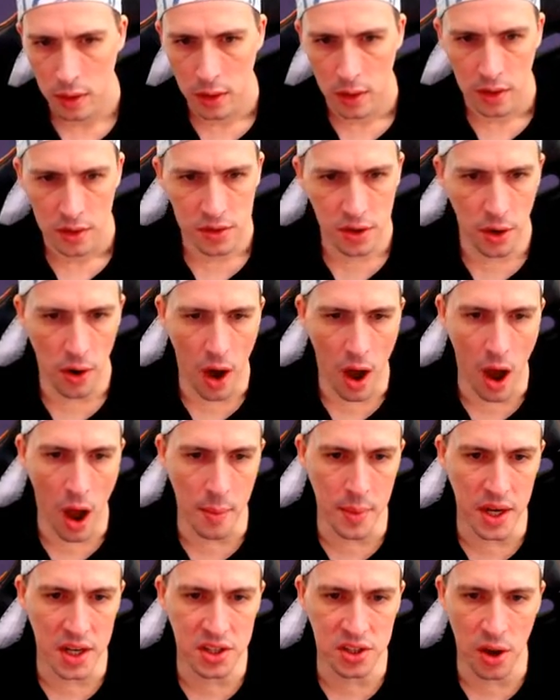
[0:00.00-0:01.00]
So
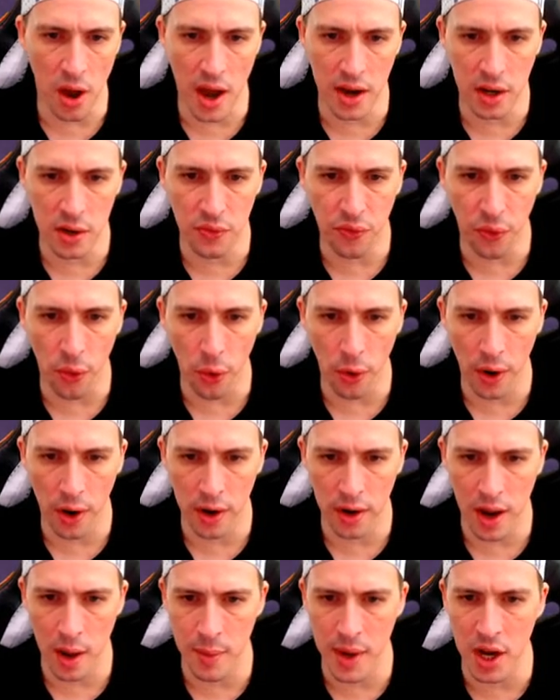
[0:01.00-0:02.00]
I'm excited for it.
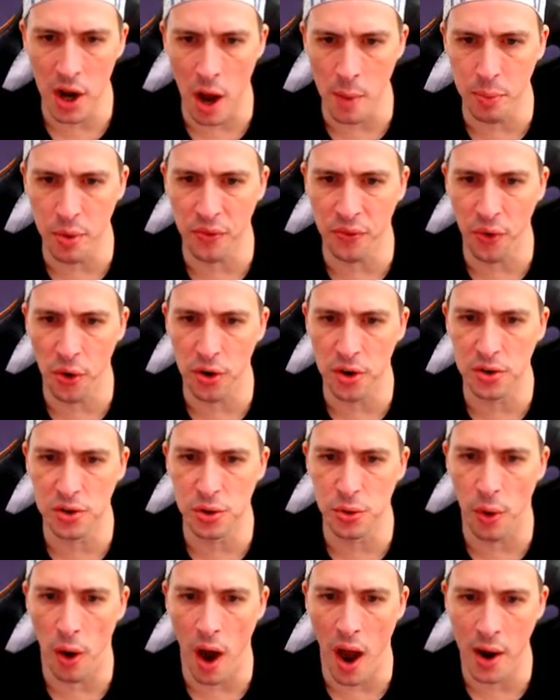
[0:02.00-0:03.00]
I mean, I prefer to
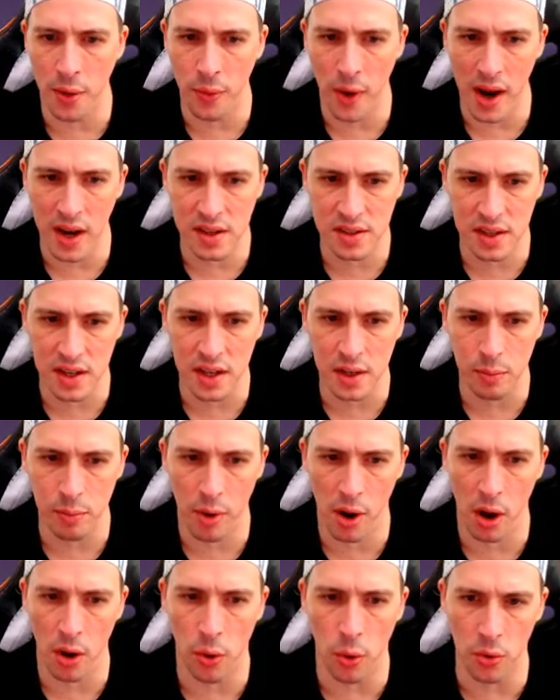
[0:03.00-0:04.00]
do iRacing,
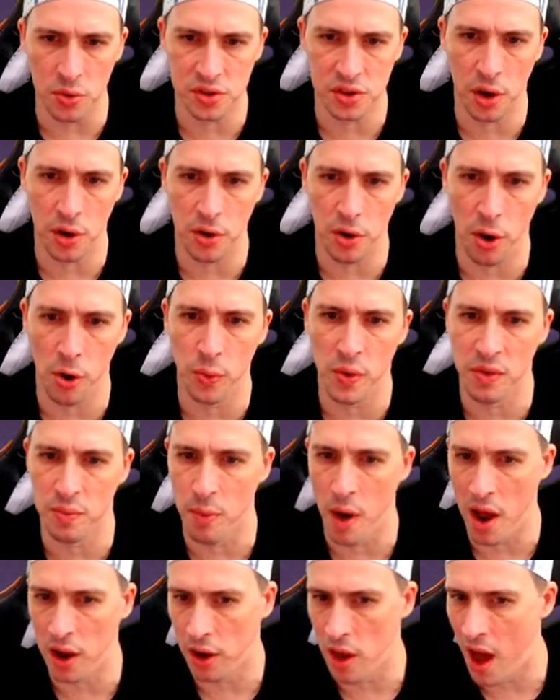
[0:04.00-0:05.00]
but I also know with
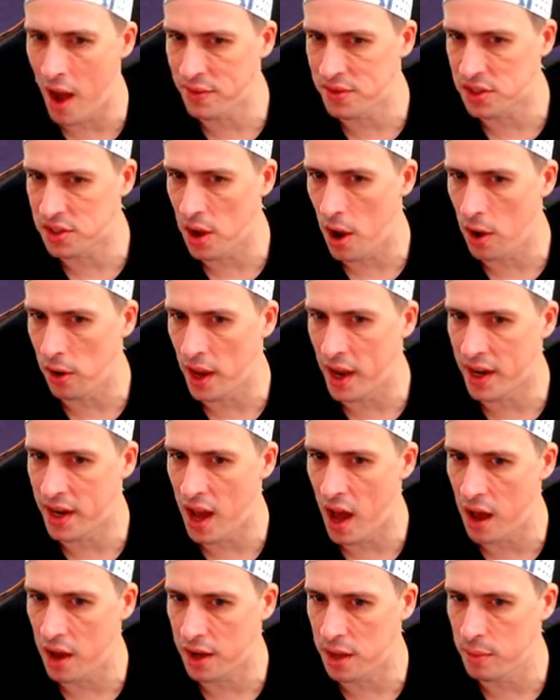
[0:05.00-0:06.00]
my lifestyle I
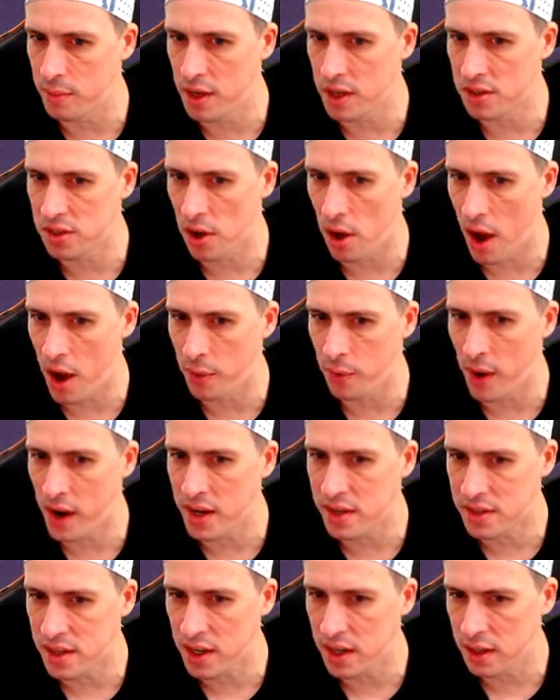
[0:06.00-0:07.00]
can't commit to
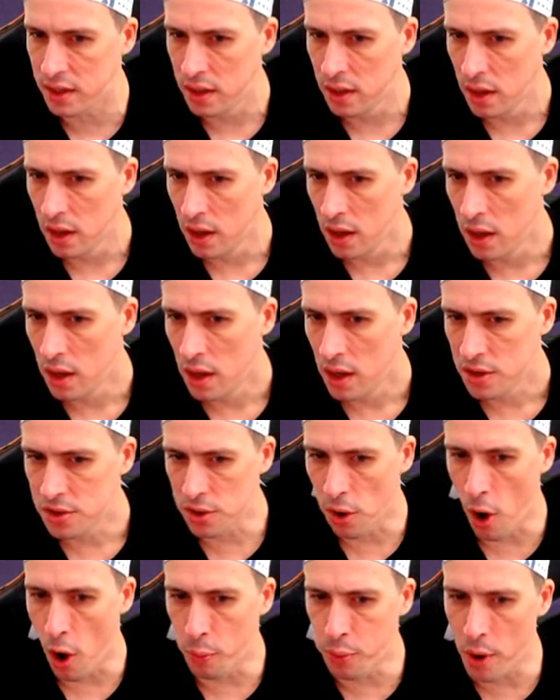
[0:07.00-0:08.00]
iRacing,
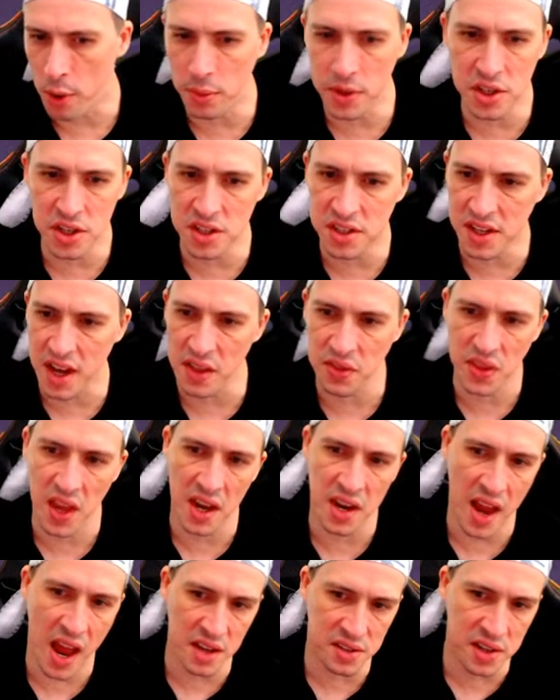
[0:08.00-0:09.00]
so I'll probably just get their
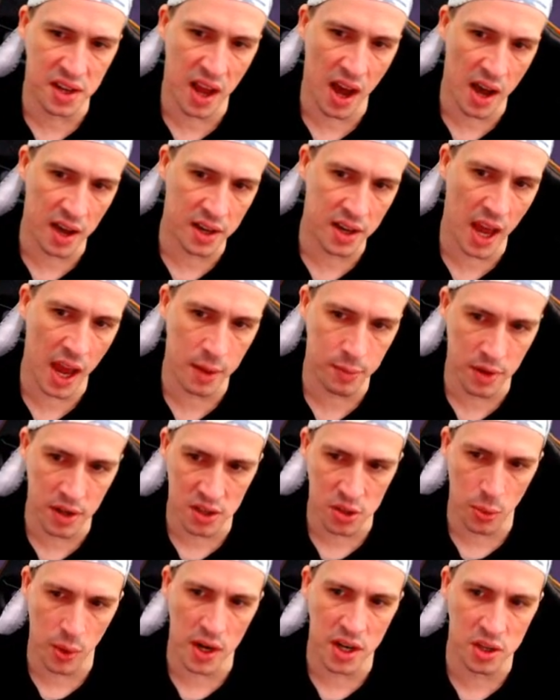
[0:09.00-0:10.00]
NASCAR game in
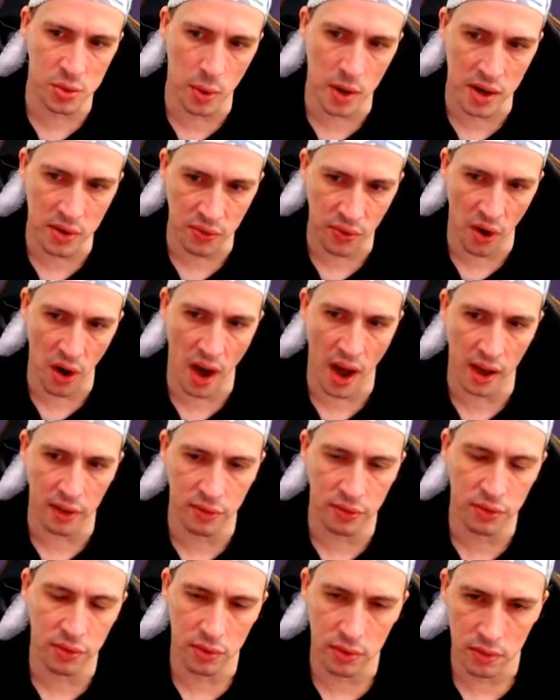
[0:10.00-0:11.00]
2025.
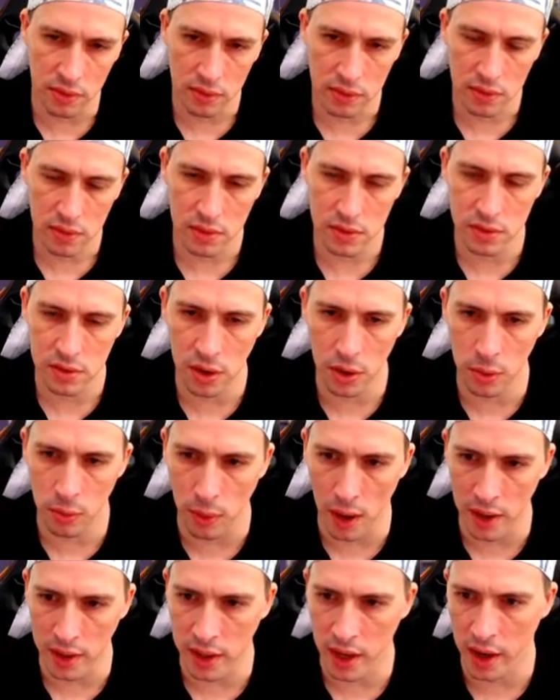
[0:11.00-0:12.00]
So,
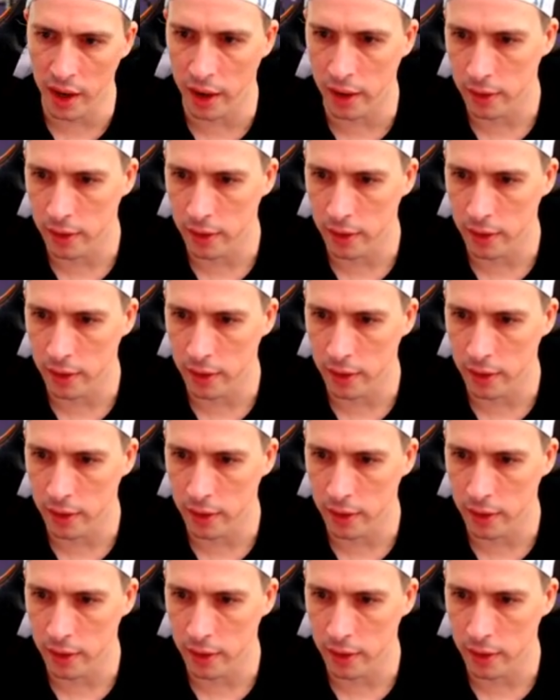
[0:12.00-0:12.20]
yeah.